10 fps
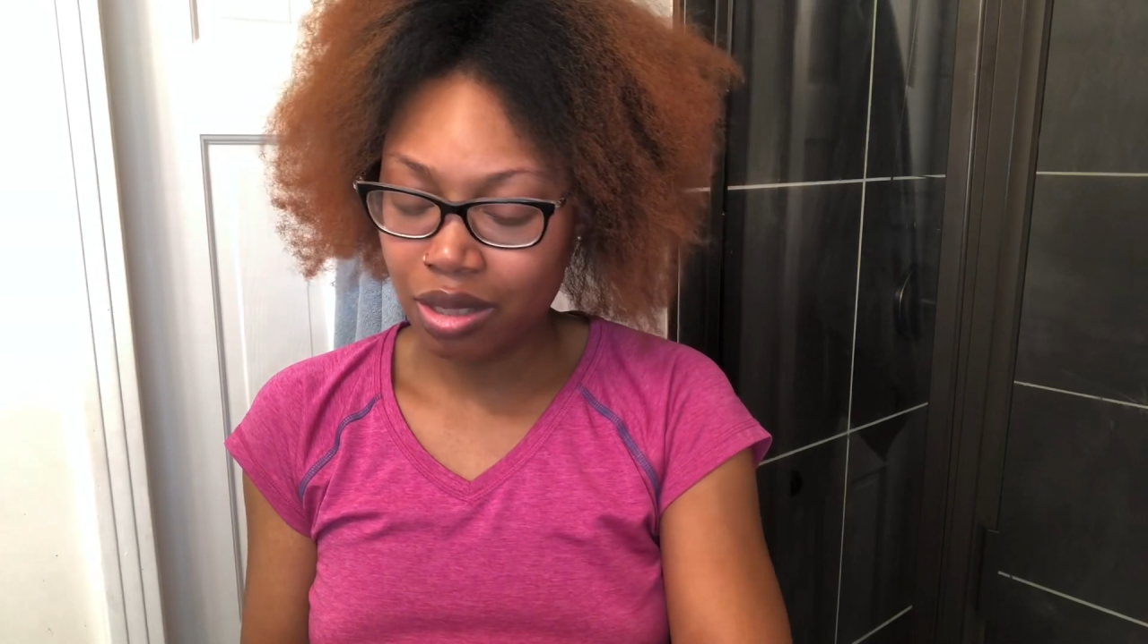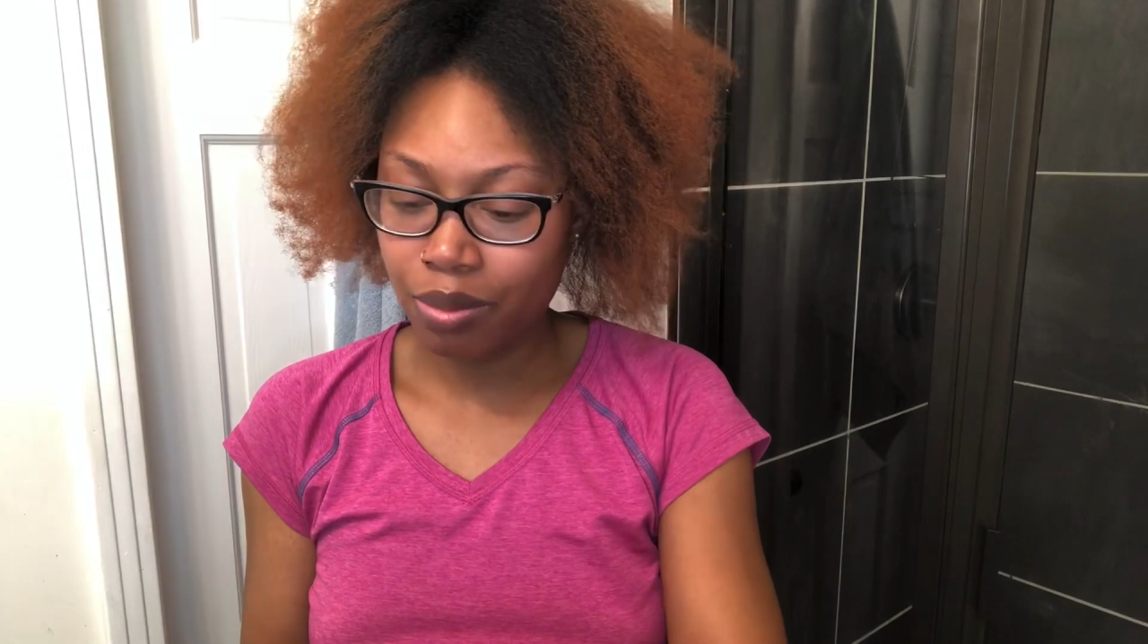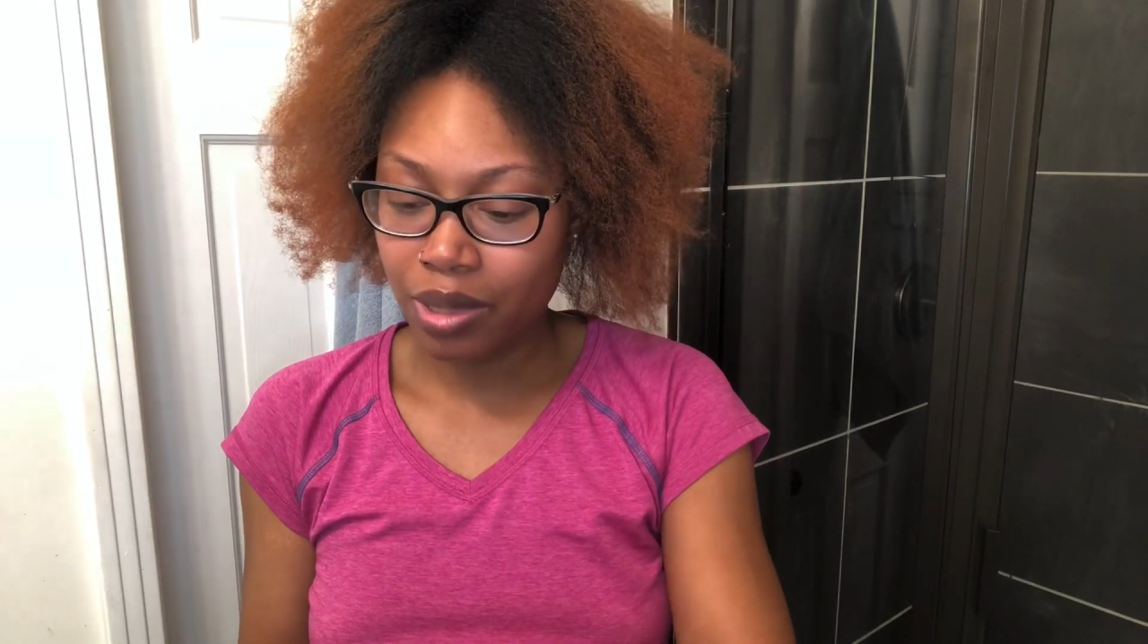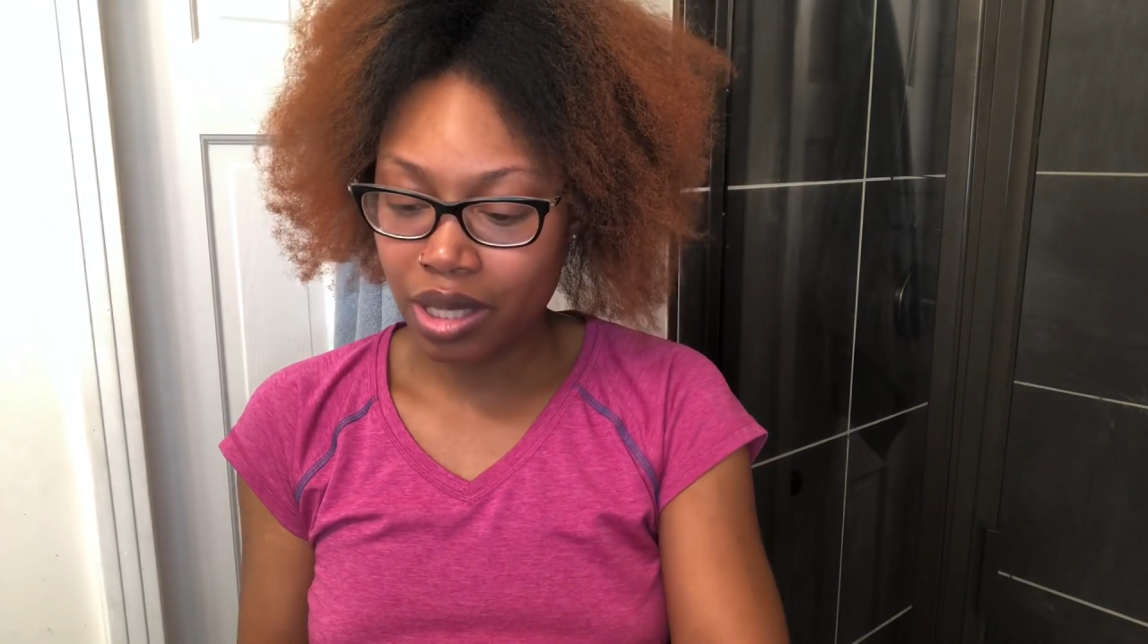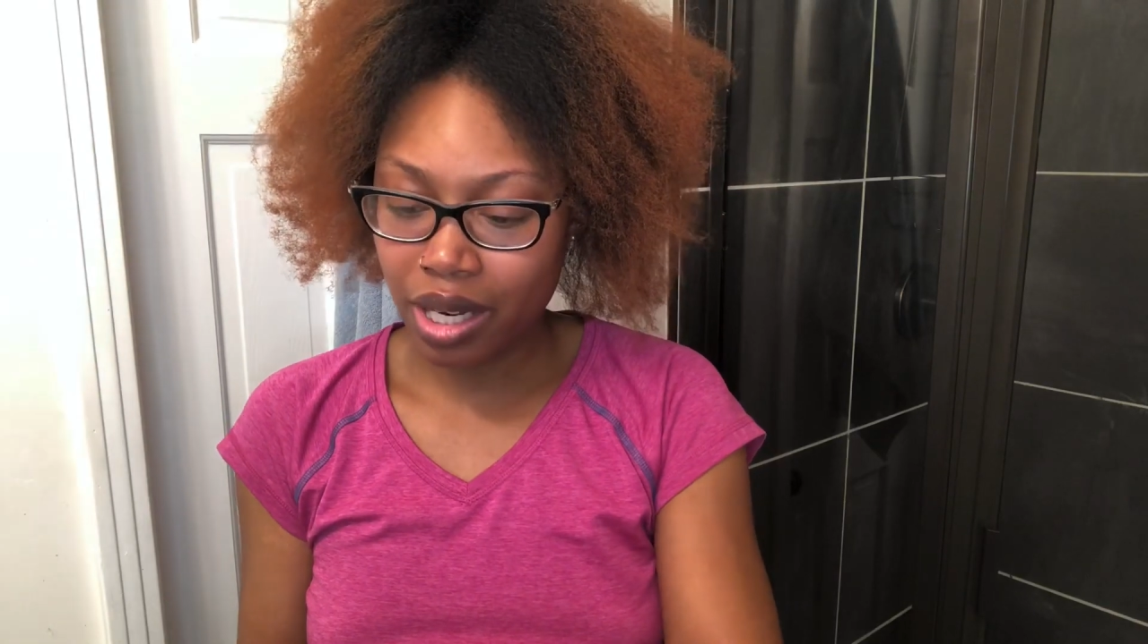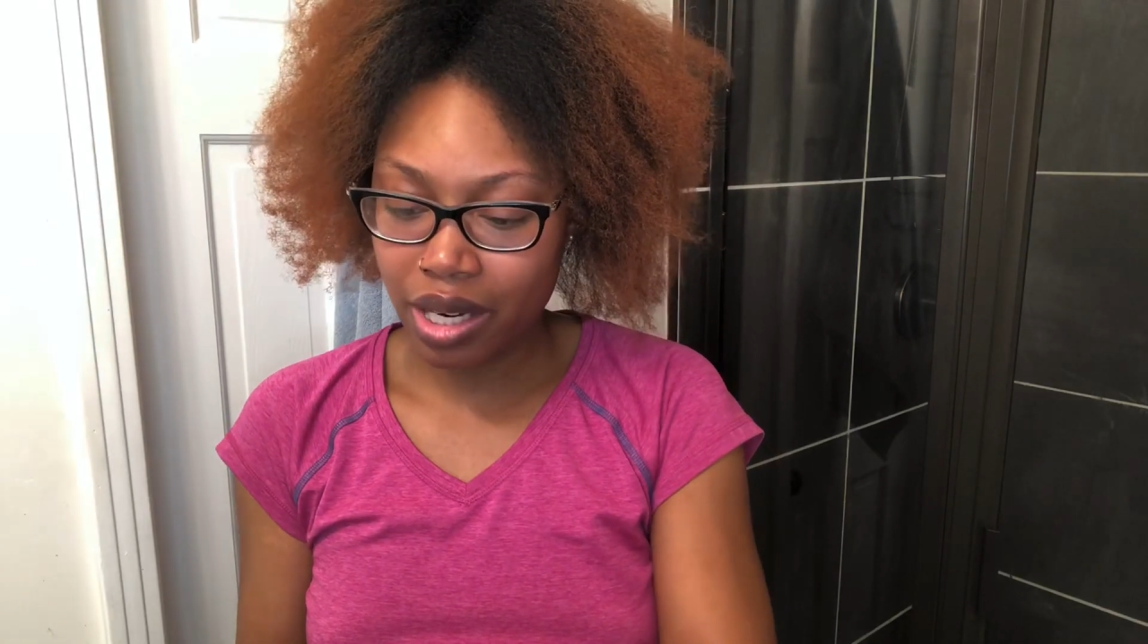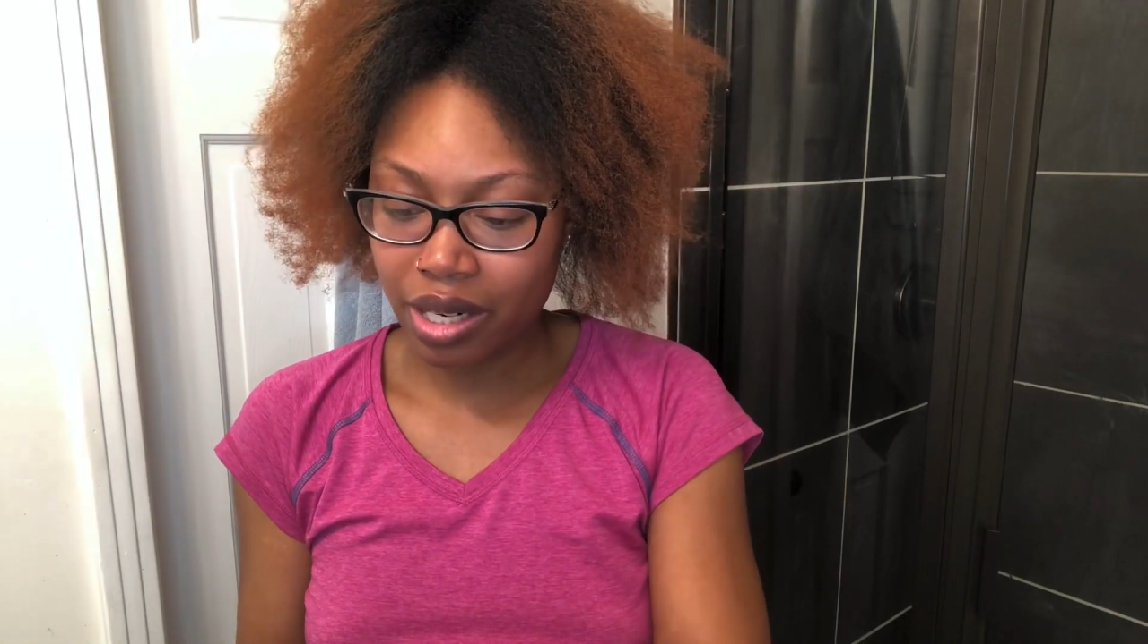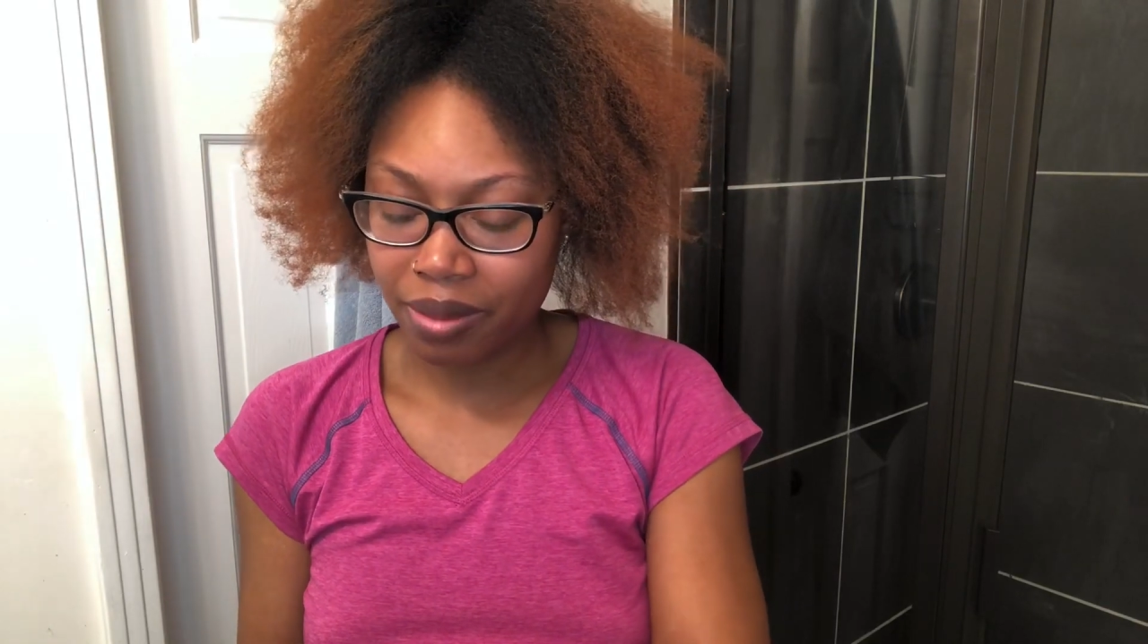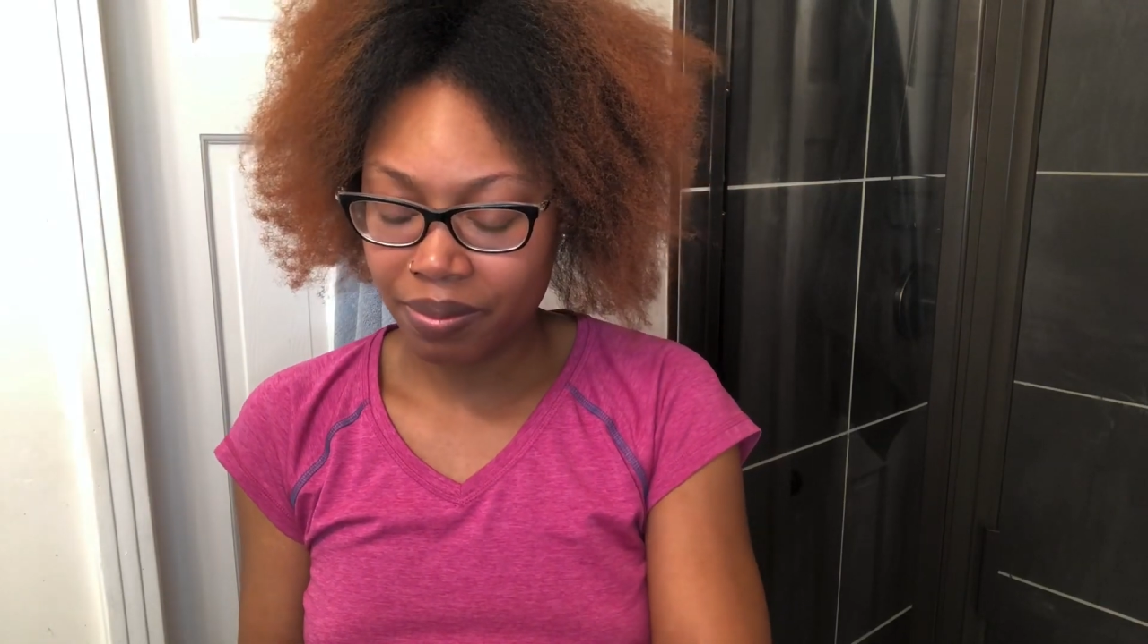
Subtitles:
bit of hair